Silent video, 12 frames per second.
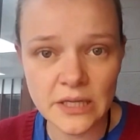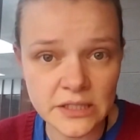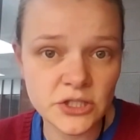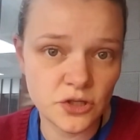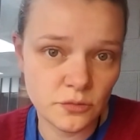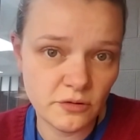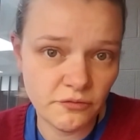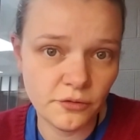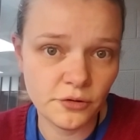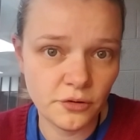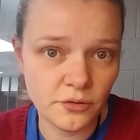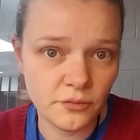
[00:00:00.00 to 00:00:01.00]
you before
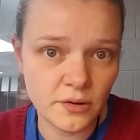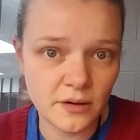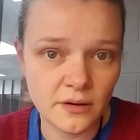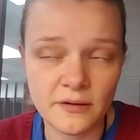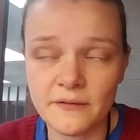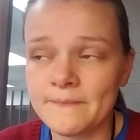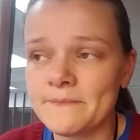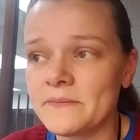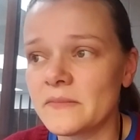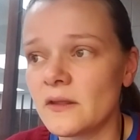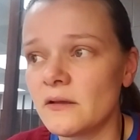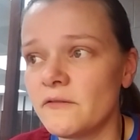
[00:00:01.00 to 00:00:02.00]
you
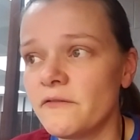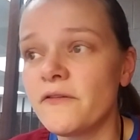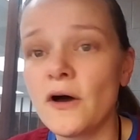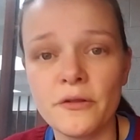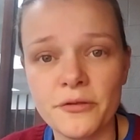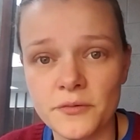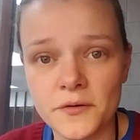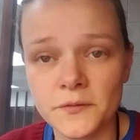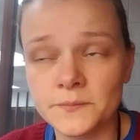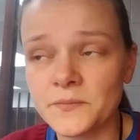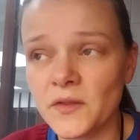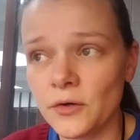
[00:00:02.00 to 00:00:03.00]
fall
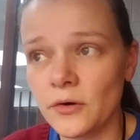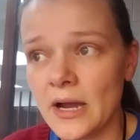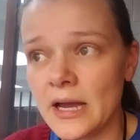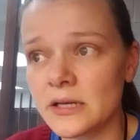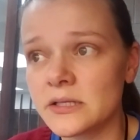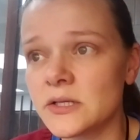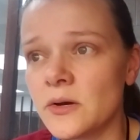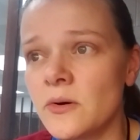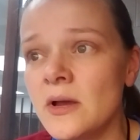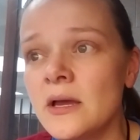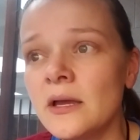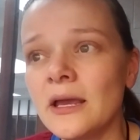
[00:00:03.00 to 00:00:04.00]
through the crack? So
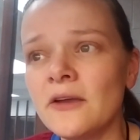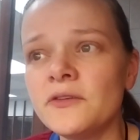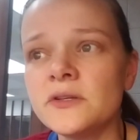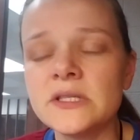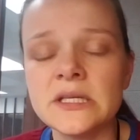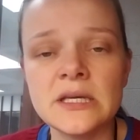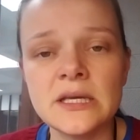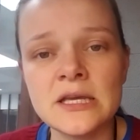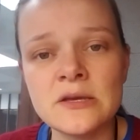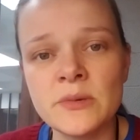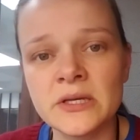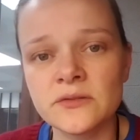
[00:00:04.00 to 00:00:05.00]
if you see
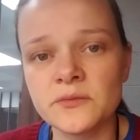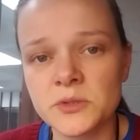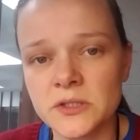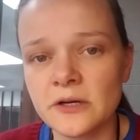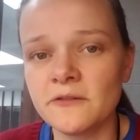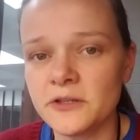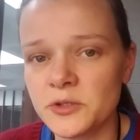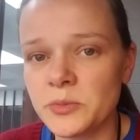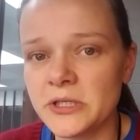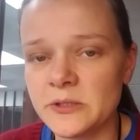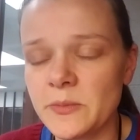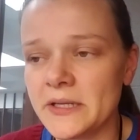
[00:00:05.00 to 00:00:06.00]
emails from Starfish,
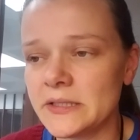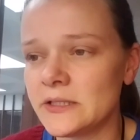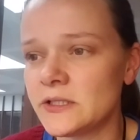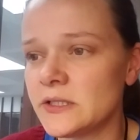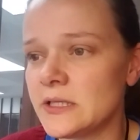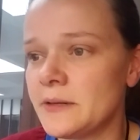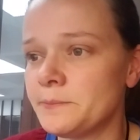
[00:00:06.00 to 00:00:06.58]
please pay attention to